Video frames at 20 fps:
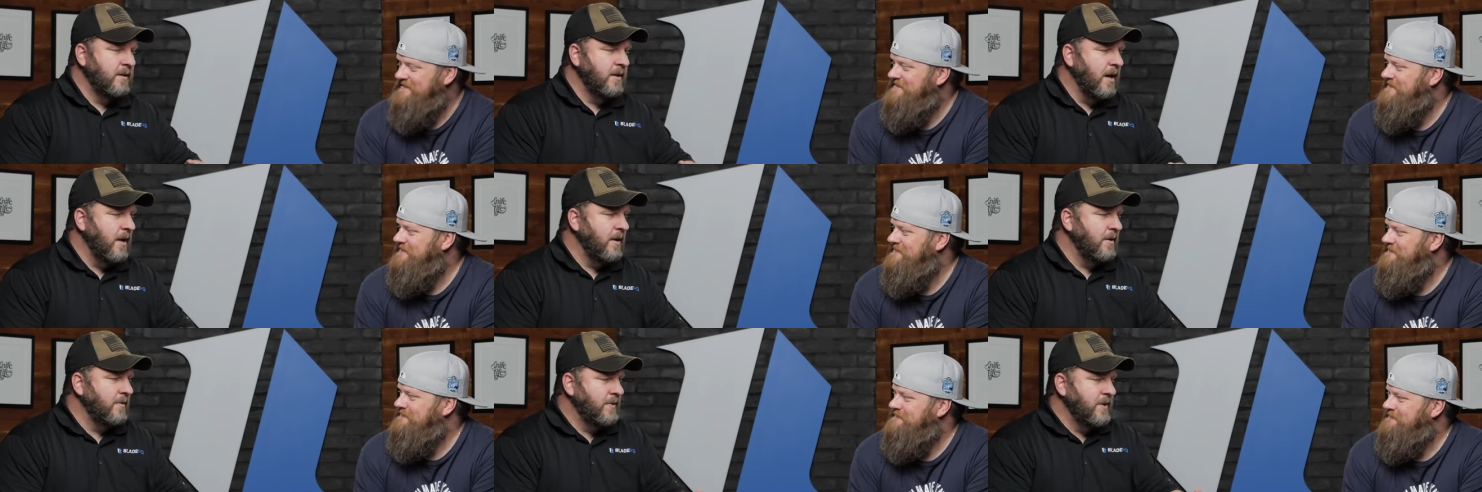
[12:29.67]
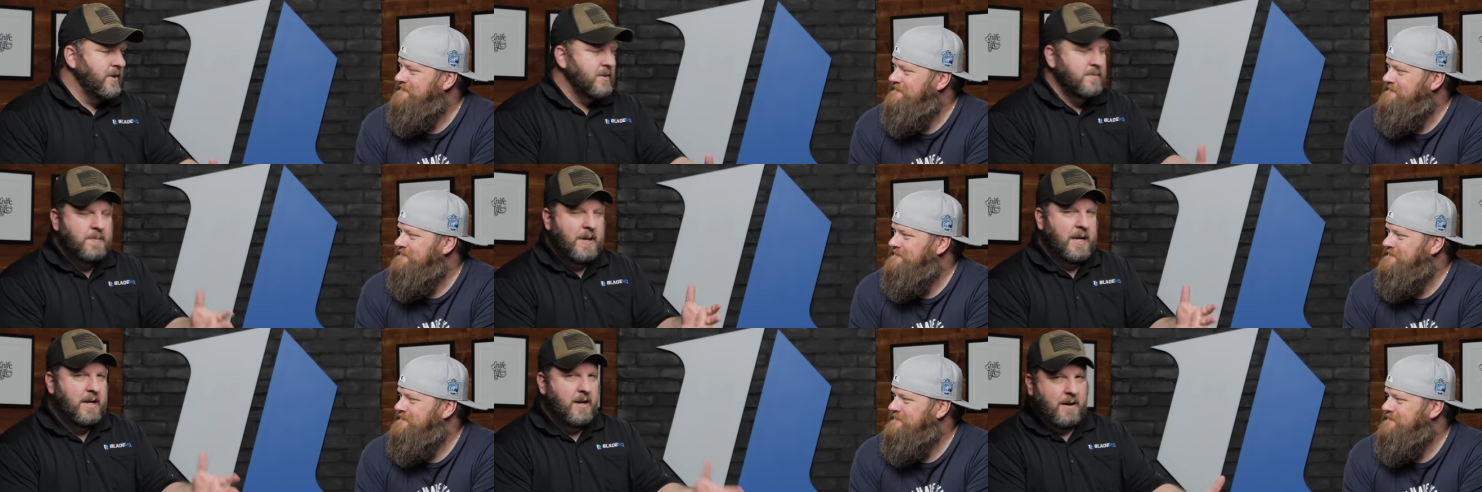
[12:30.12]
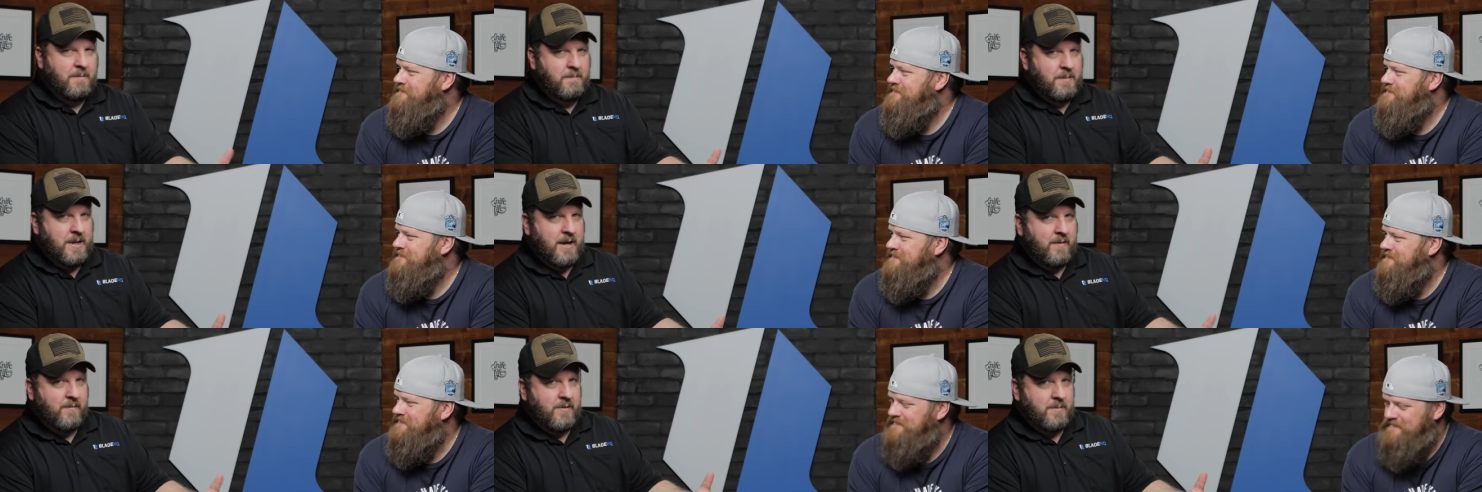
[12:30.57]
Speaker 1: not this may not
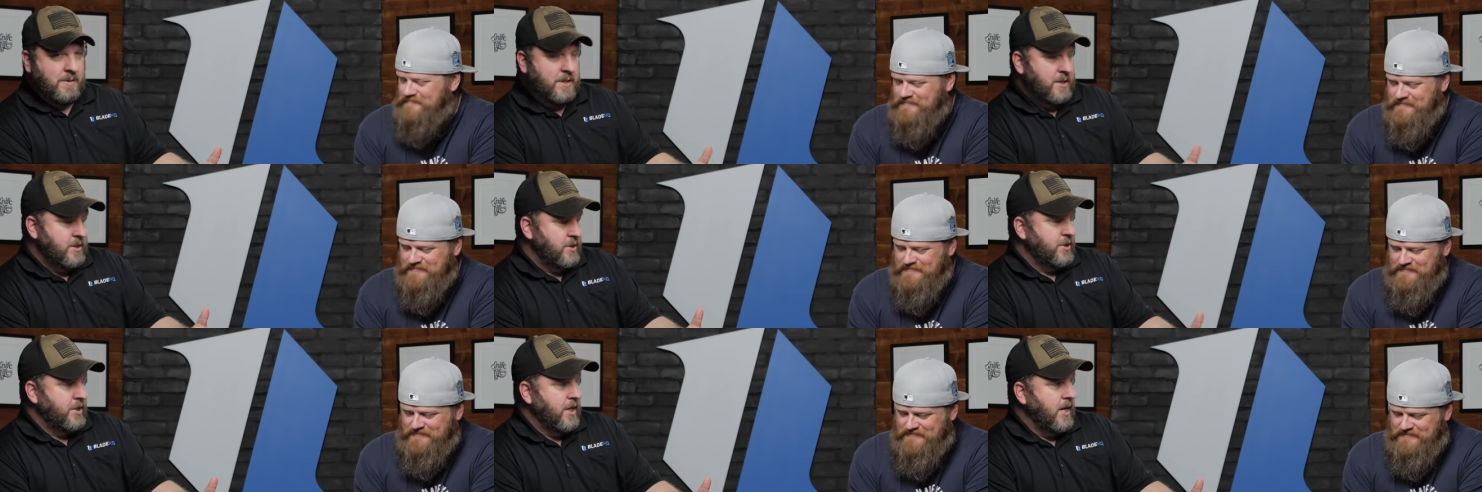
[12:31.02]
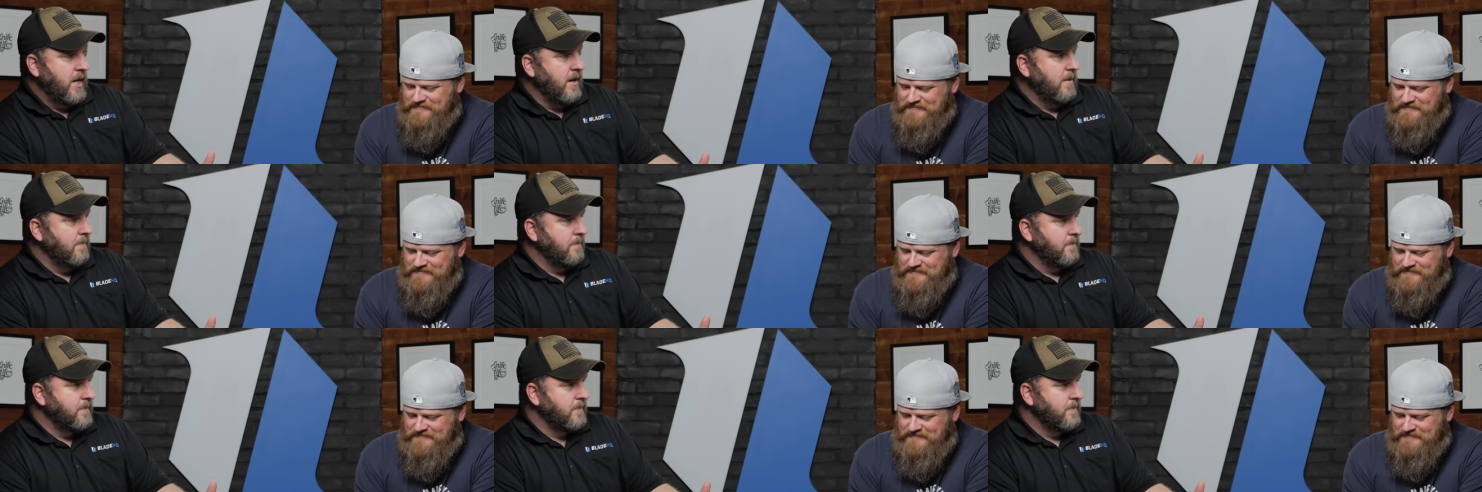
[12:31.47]
be everybody's jam.